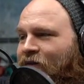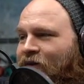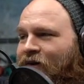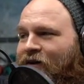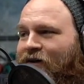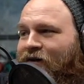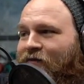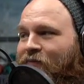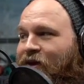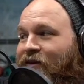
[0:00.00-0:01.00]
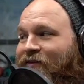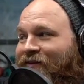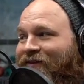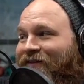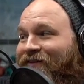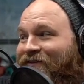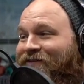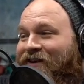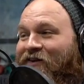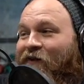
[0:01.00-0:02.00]
But it does
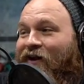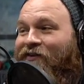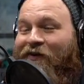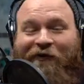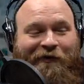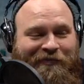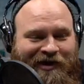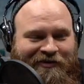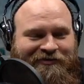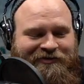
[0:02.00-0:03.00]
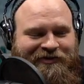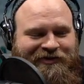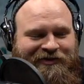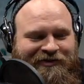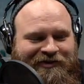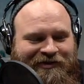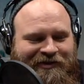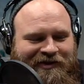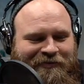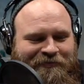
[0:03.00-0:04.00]
take a while to home now.
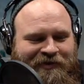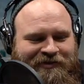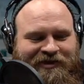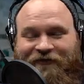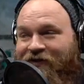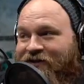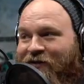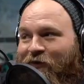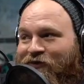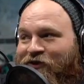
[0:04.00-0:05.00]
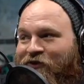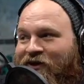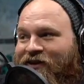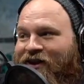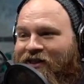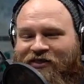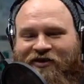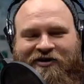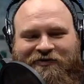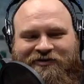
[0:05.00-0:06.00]
This is definitely going to take more tuning than I
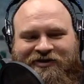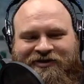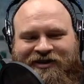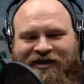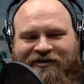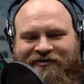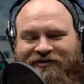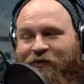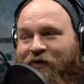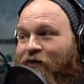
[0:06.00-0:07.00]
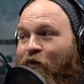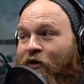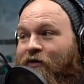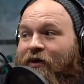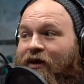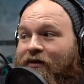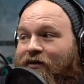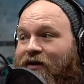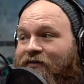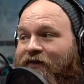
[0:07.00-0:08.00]
thought it was going to take. Someone had warned me
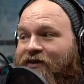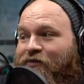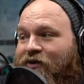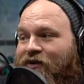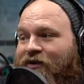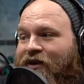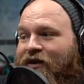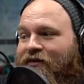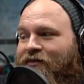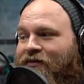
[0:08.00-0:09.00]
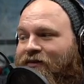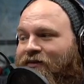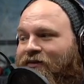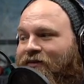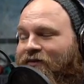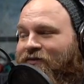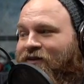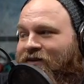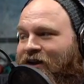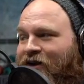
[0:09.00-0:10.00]
on Facebook that it's
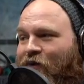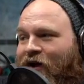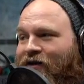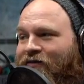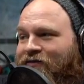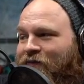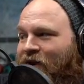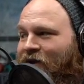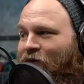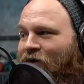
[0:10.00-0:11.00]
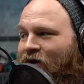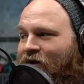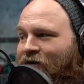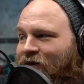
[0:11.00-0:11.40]
going to take a while to make it work.